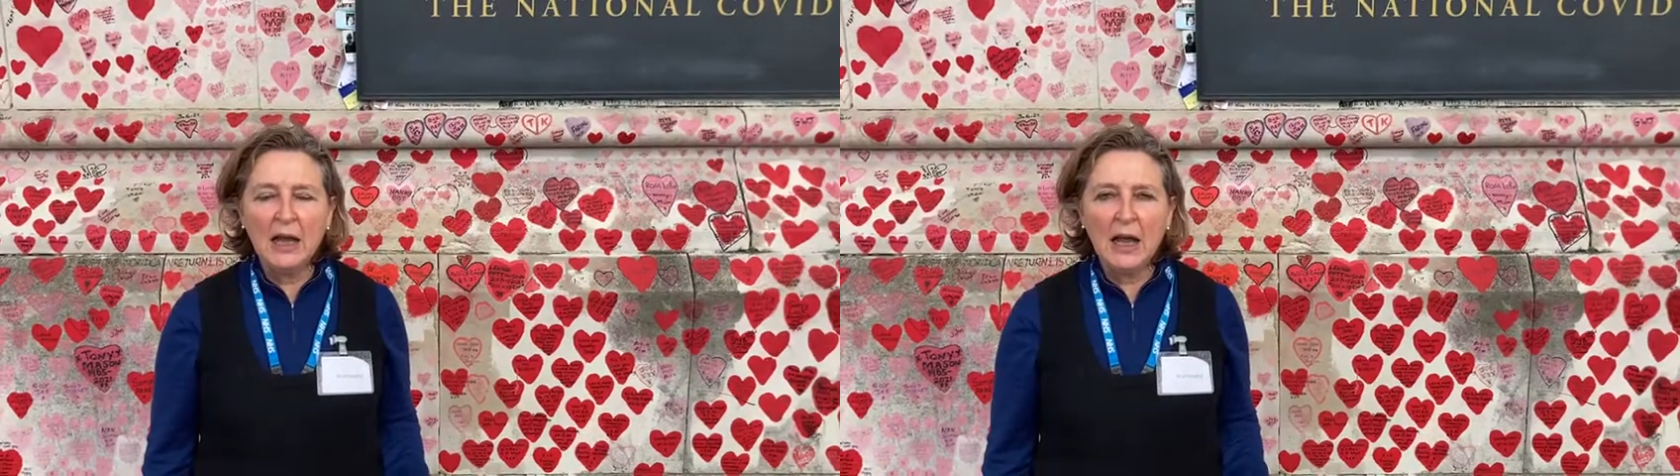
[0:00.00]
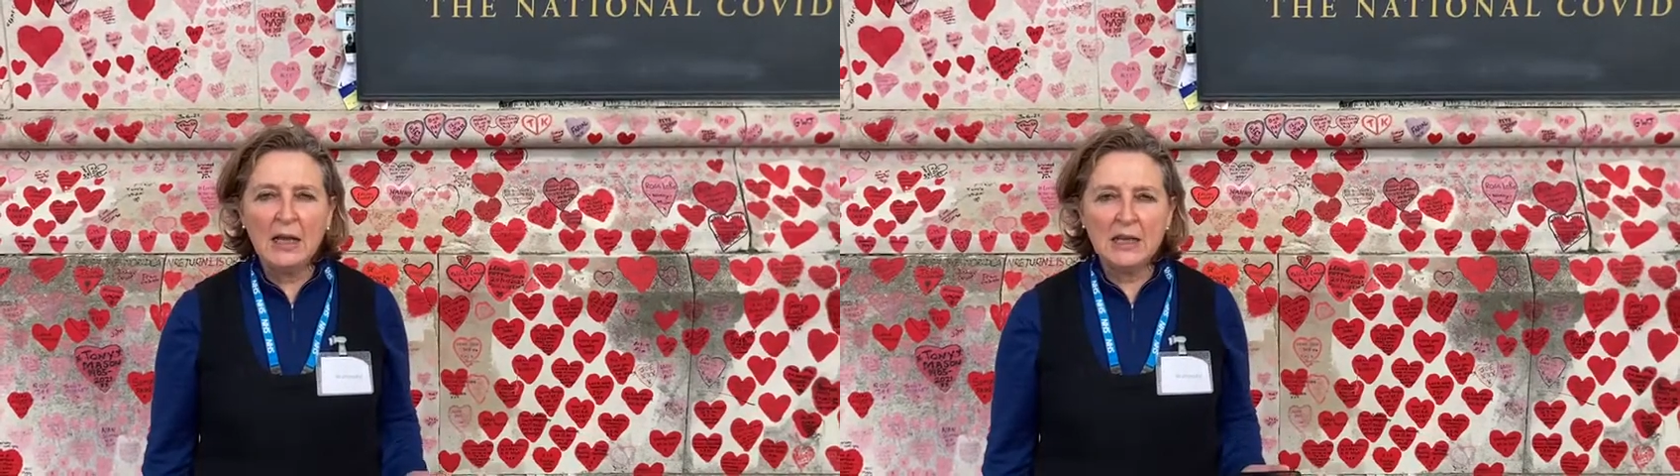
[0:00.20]

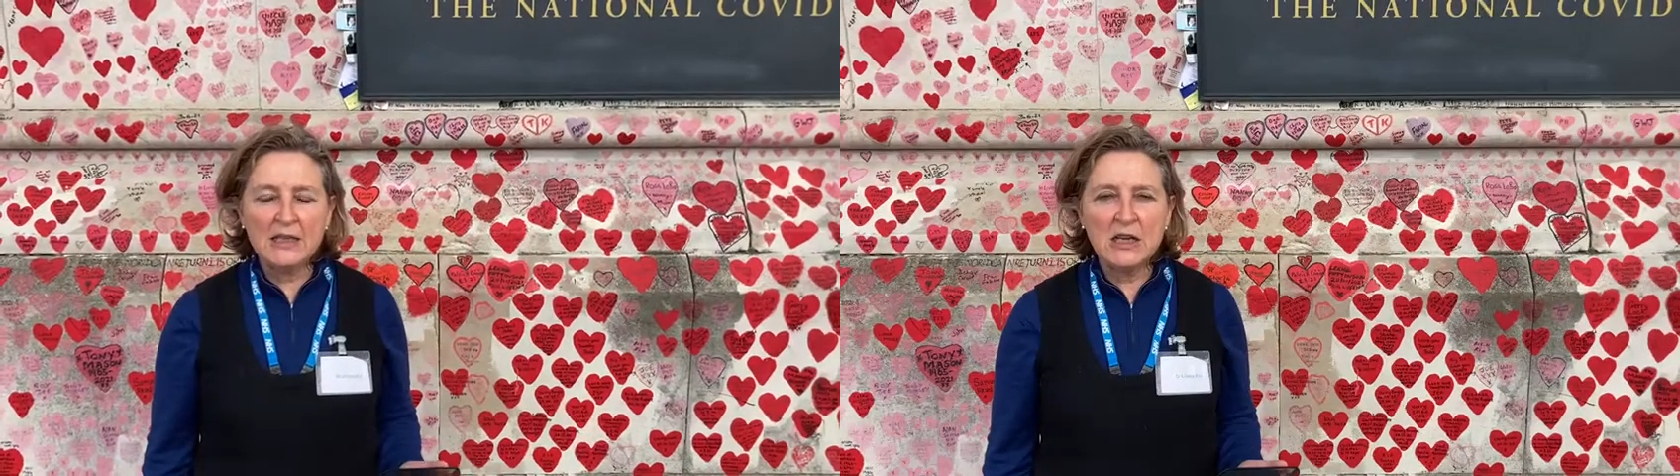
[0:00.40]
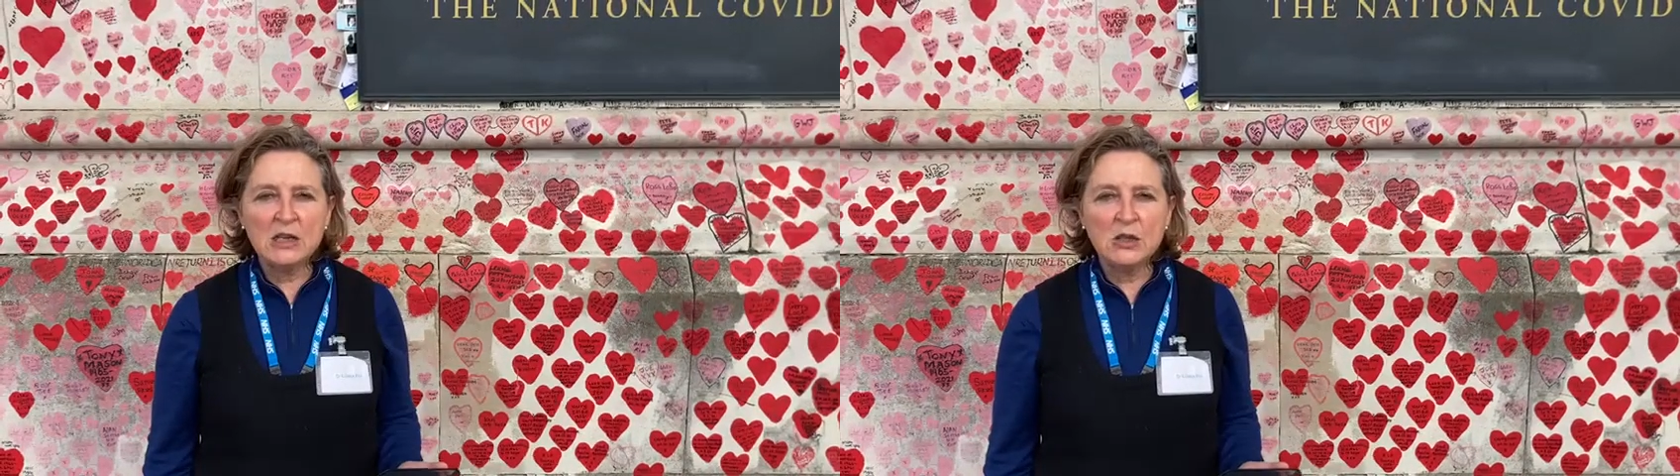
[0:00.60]
and
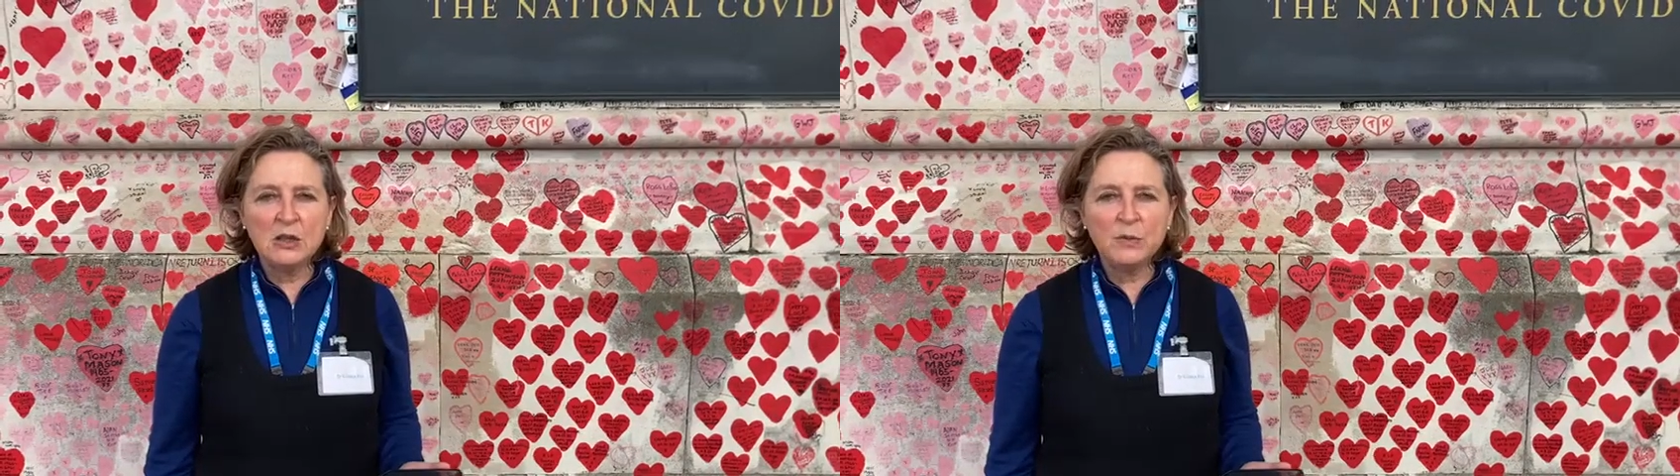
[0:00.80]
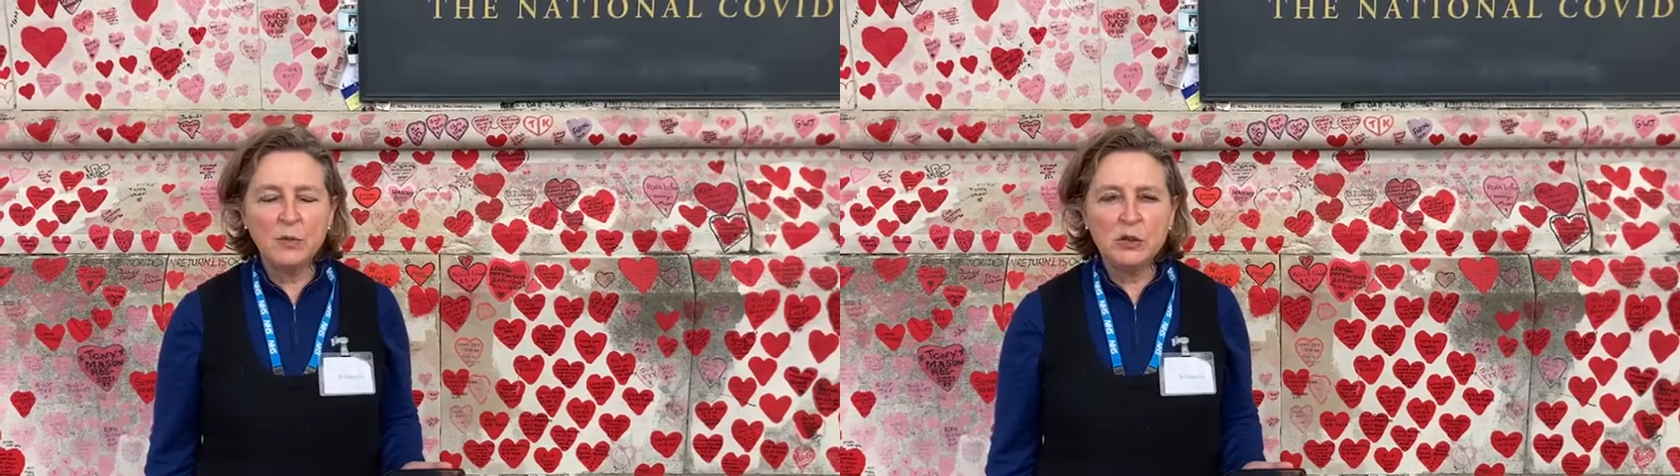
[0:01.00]
listening to
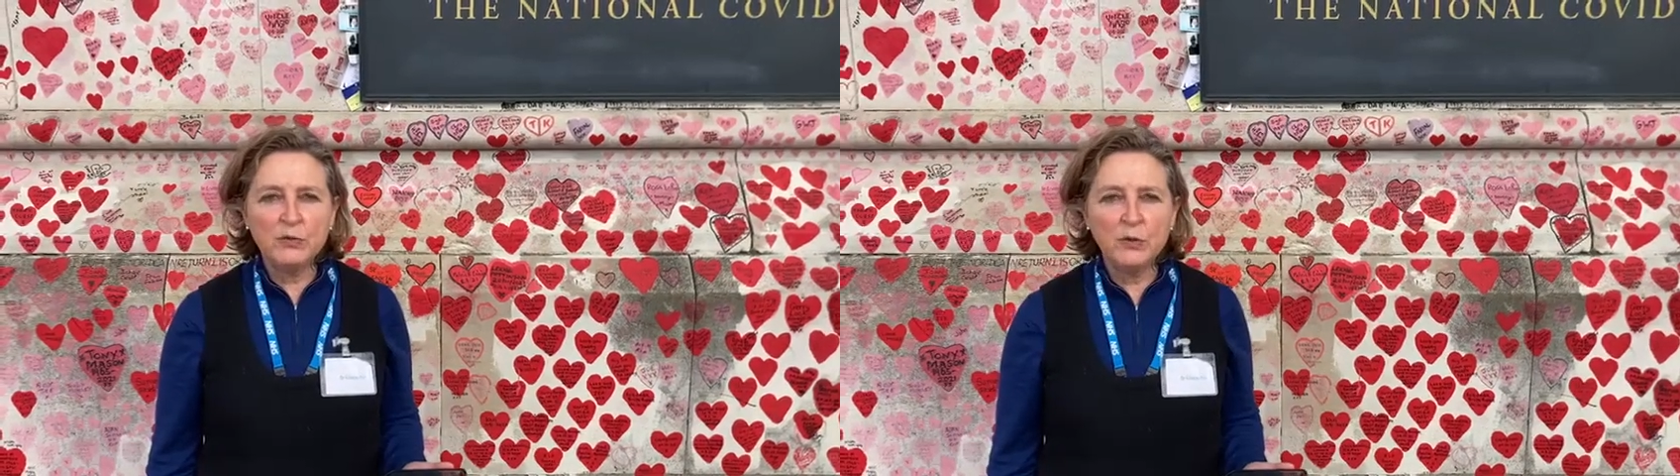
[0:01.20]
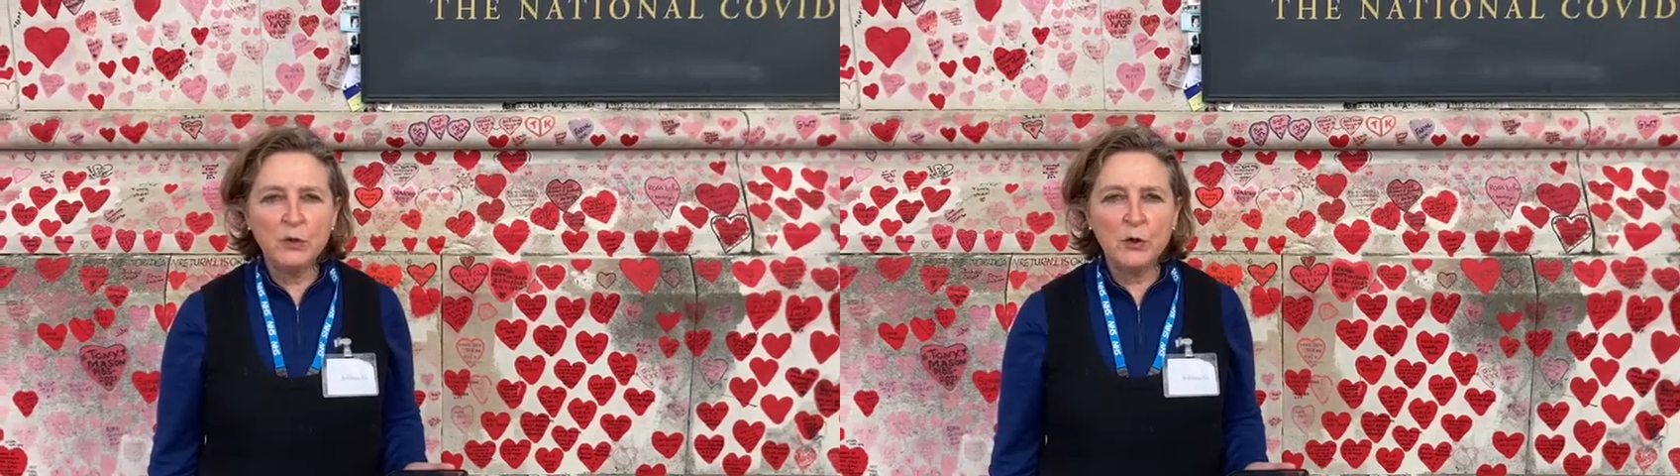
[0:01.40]
this
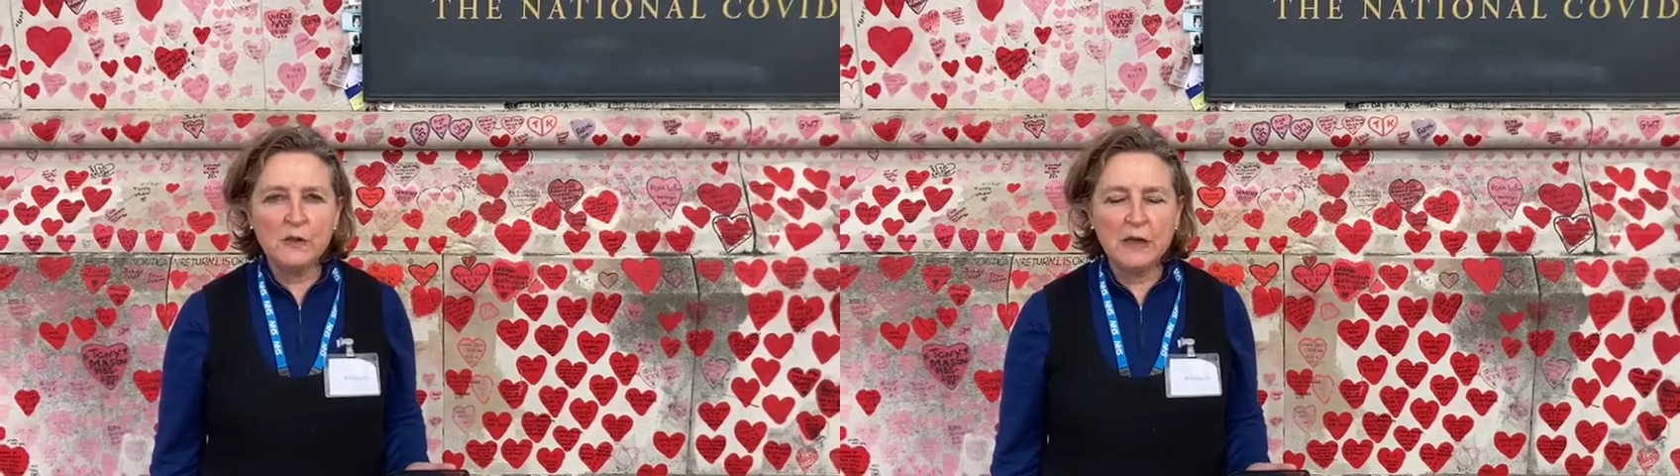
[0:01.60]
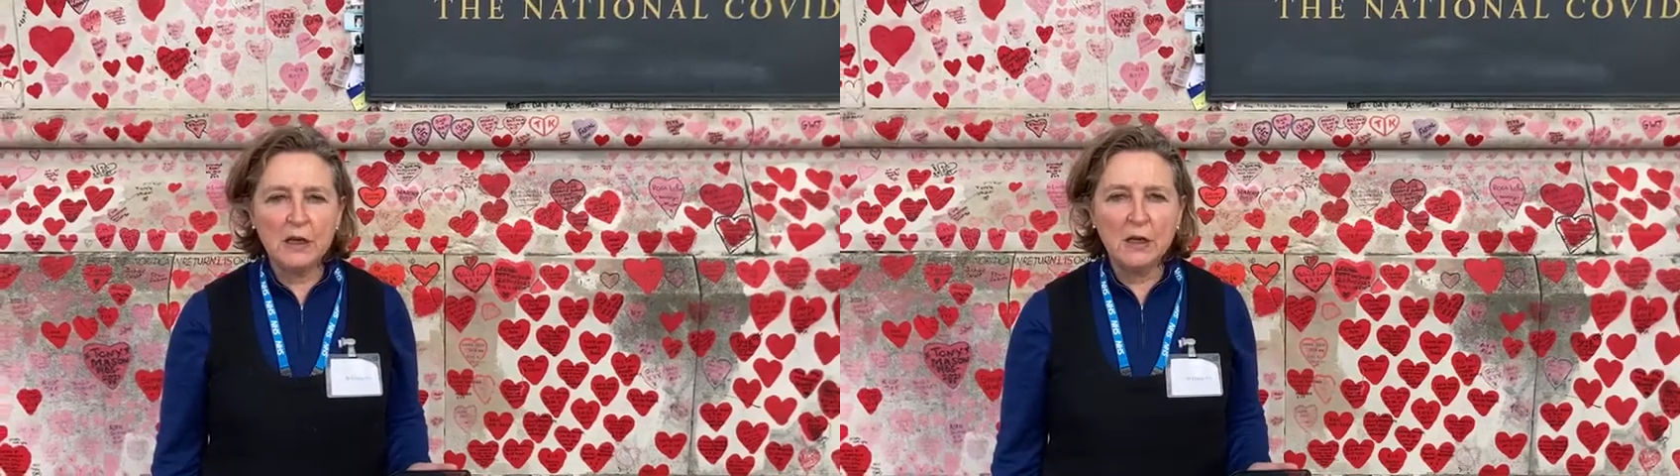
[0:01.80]
beautiful
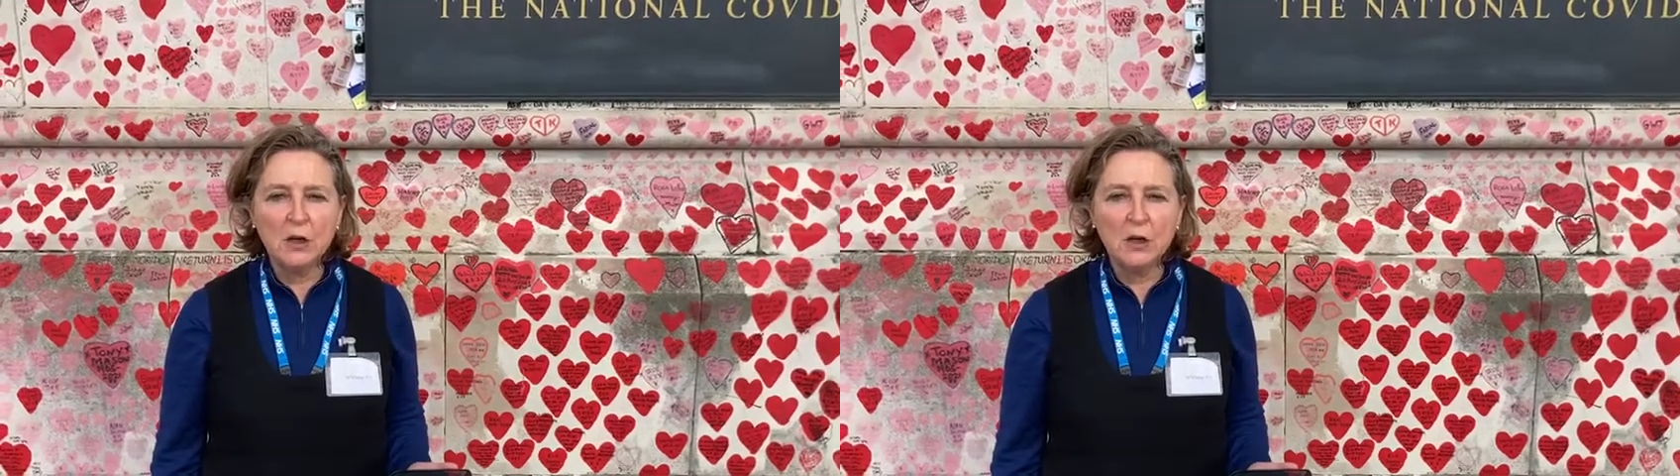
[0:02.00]
music